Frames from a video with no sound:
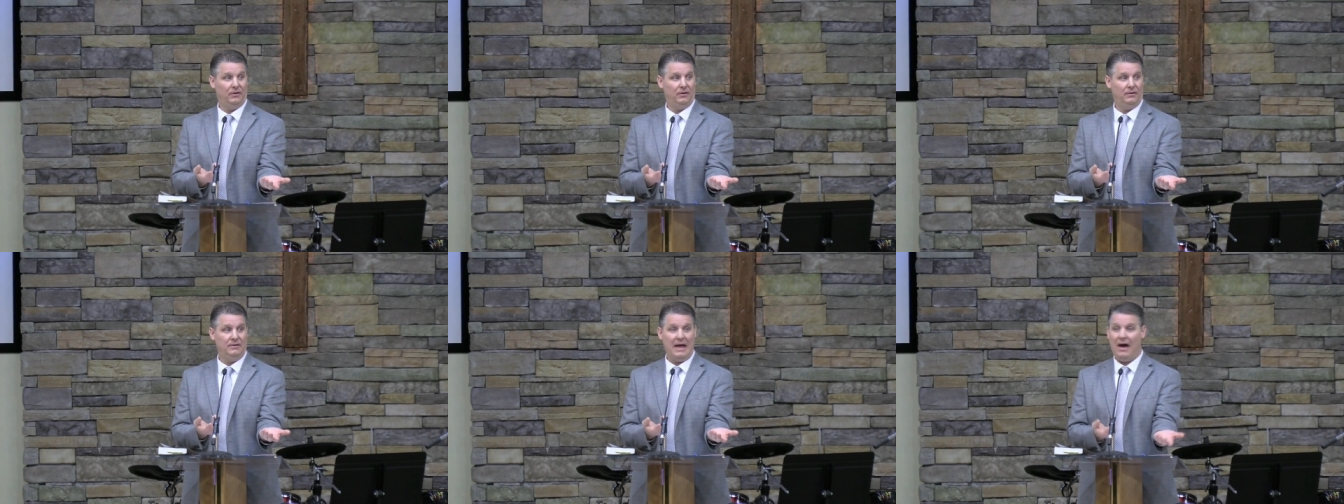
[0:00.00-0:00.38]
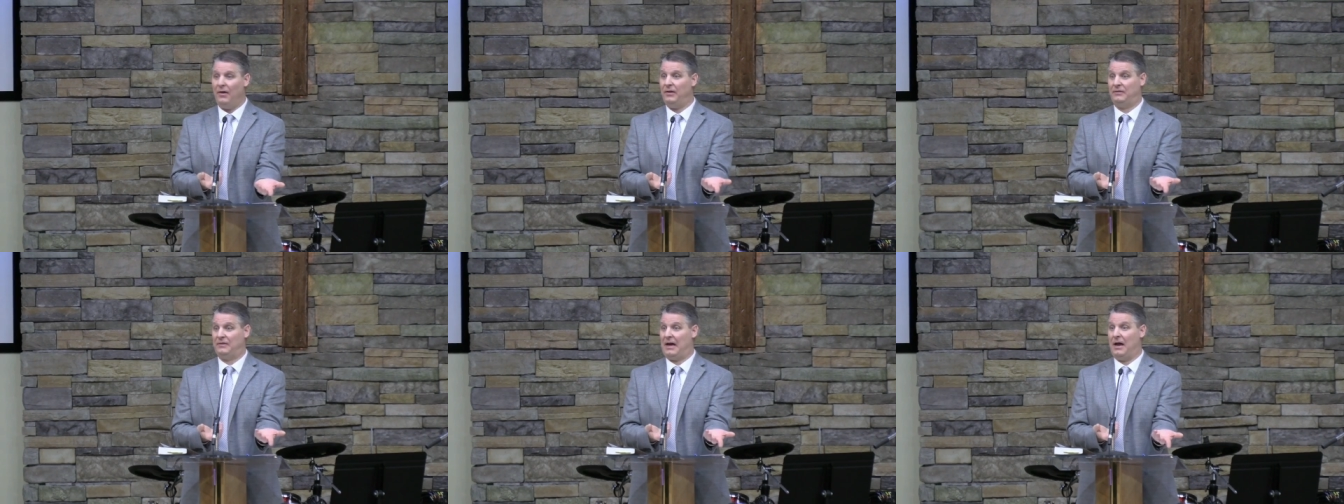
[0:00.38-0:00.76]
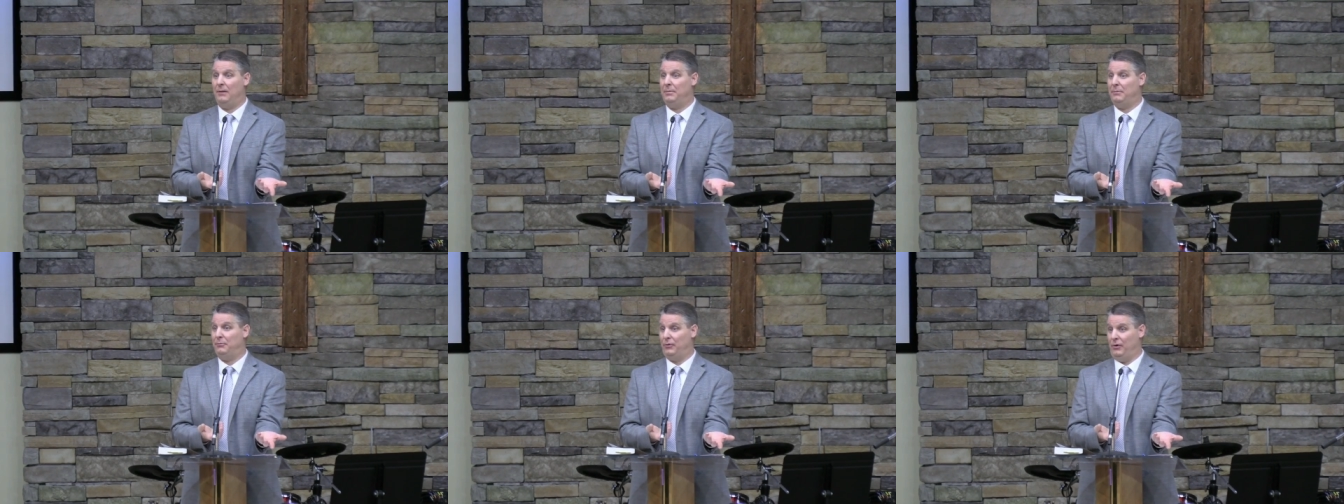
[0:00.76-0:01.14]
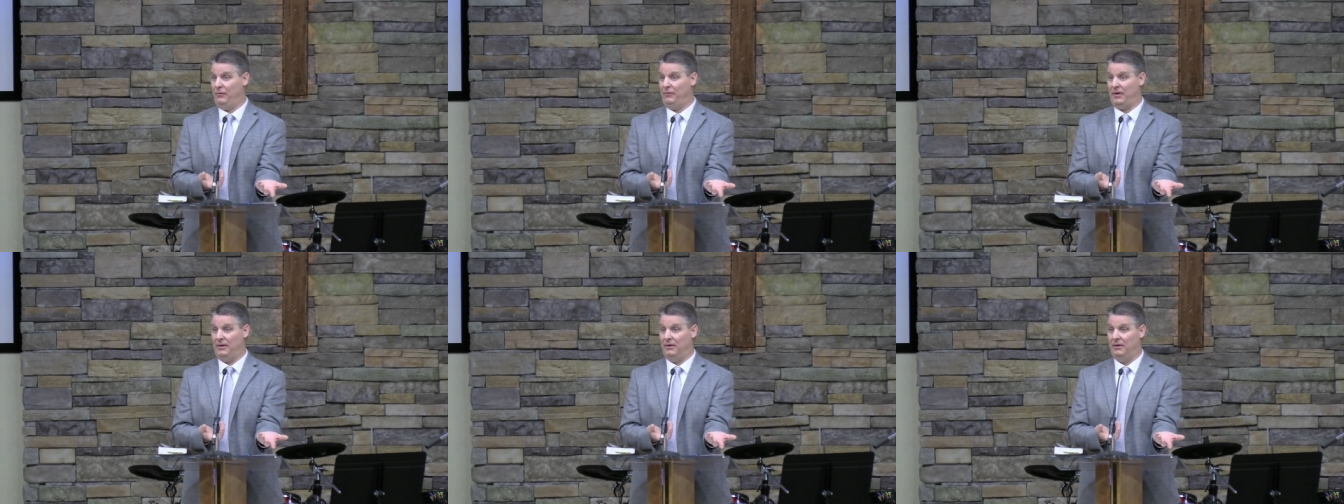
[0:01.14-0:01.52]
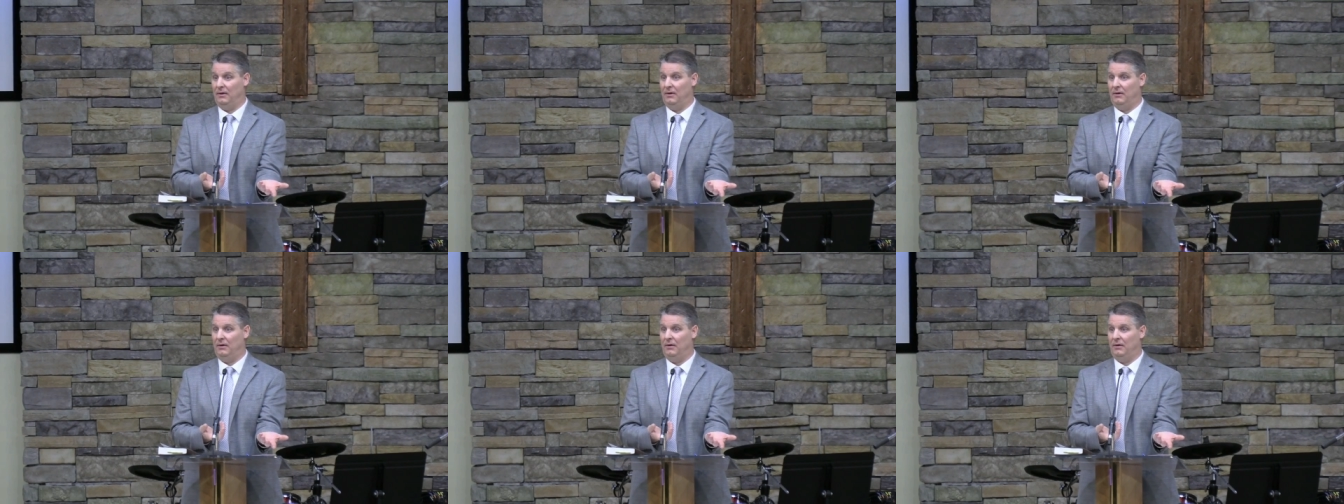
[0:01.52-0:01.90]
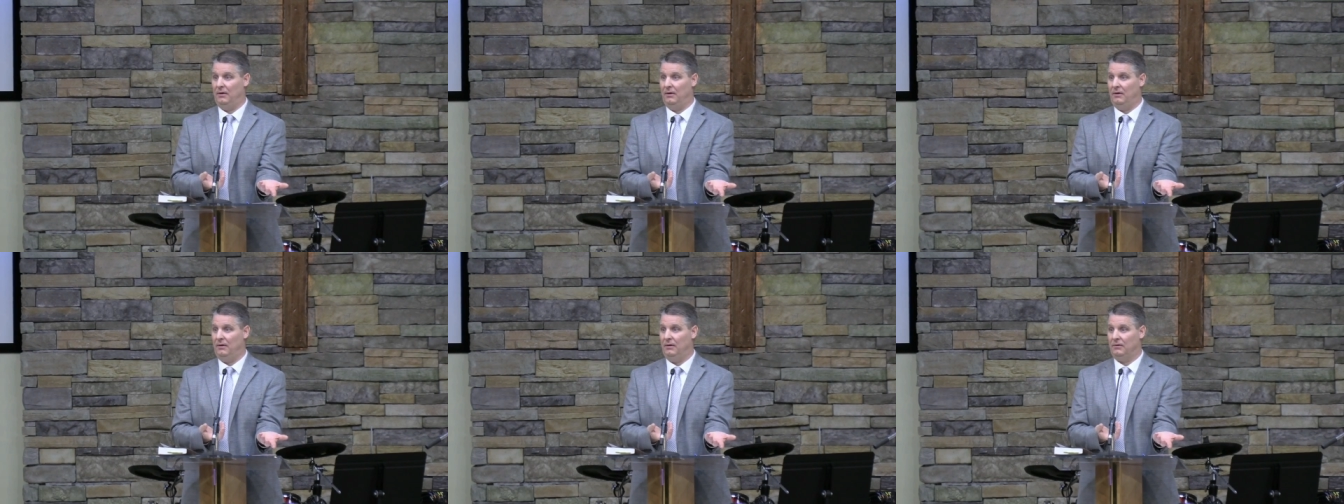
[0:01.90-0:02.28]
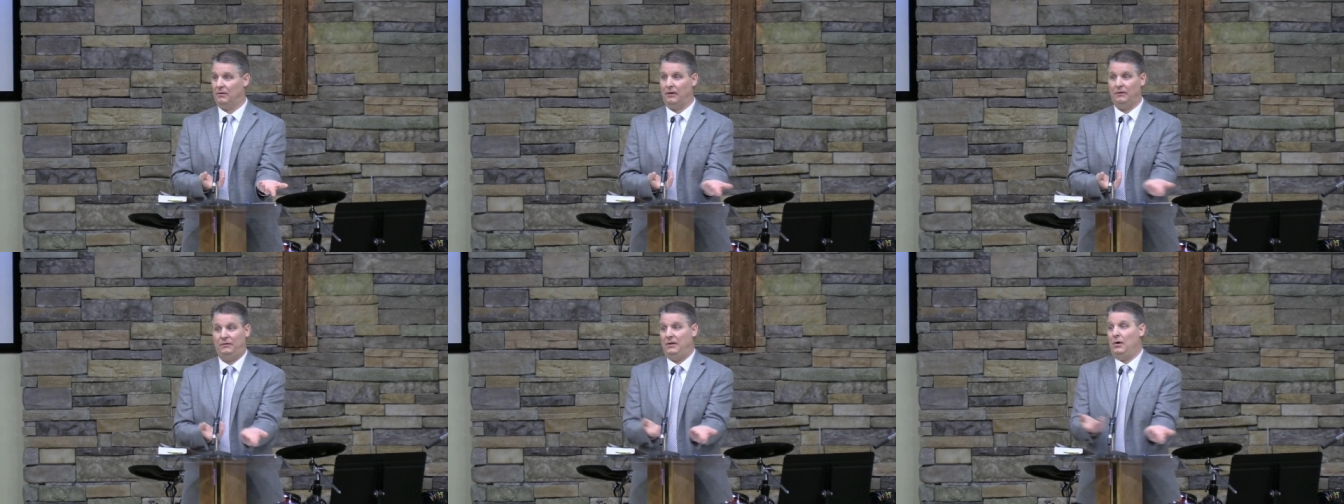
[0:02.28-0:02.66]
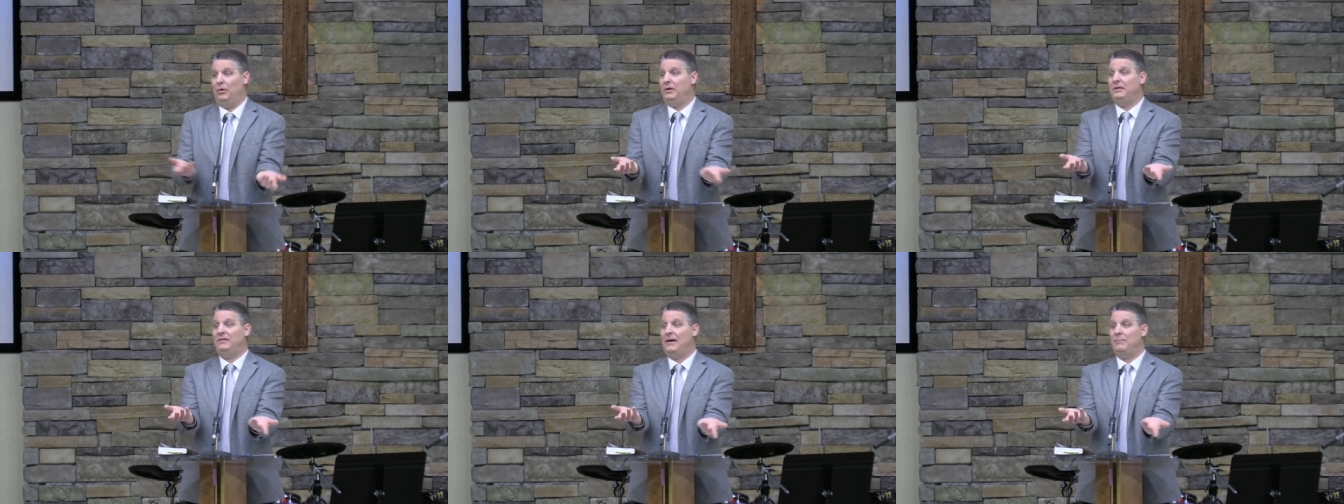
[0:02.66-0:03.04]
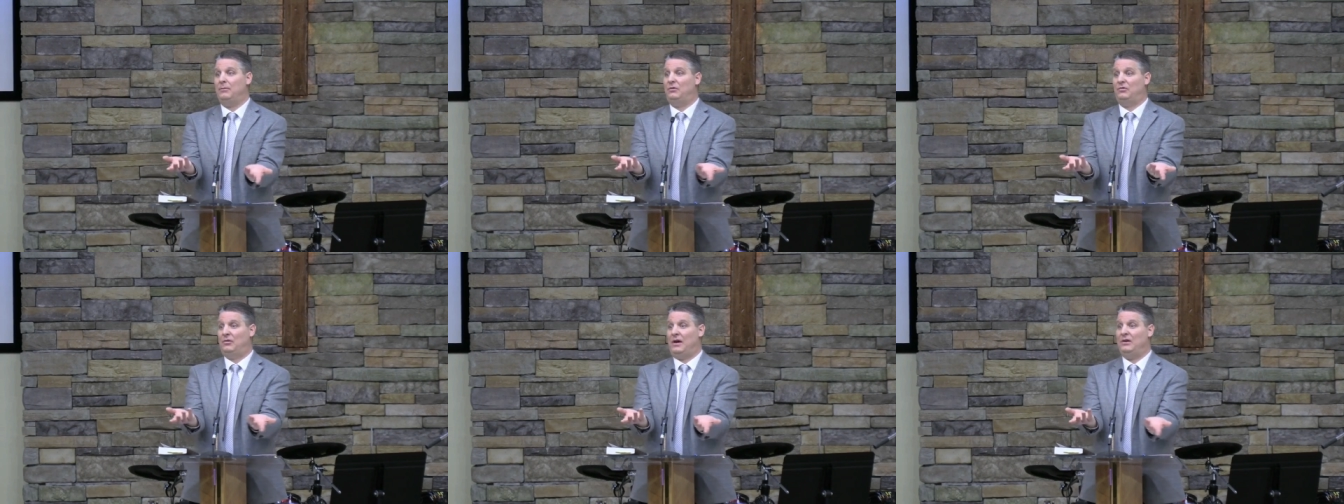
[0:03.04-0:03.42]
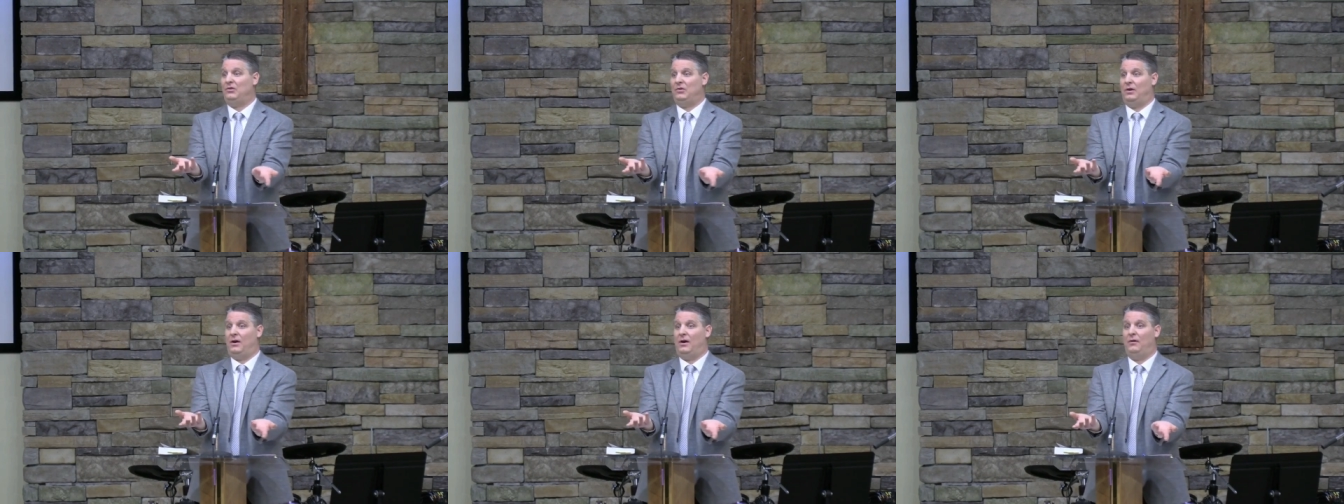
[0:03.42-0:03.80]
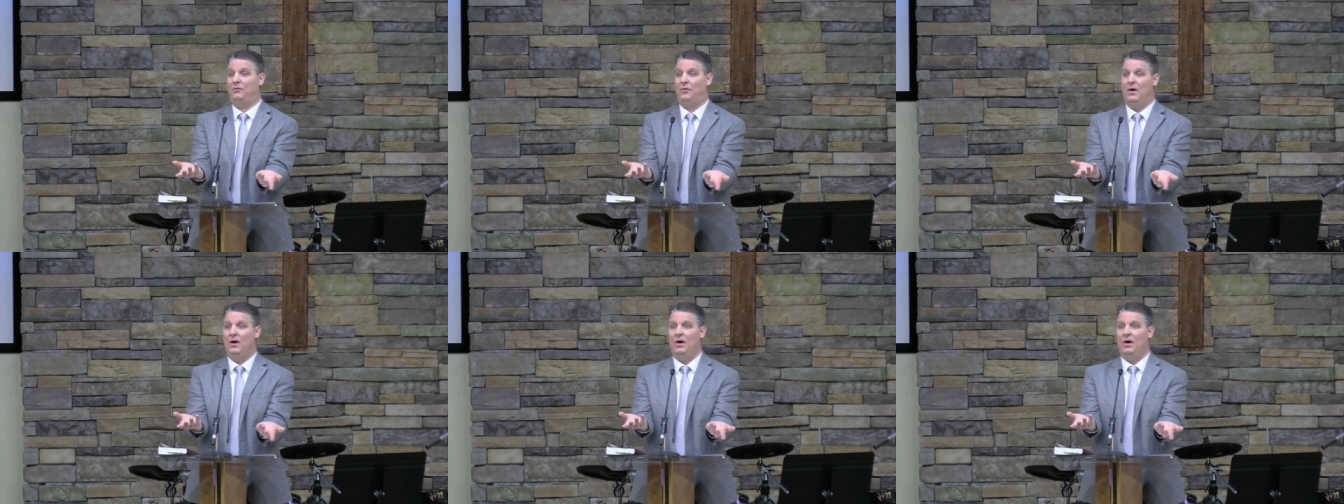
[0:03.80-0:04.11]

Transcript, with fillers: Now that's got to be proven. Because the only demonstration of,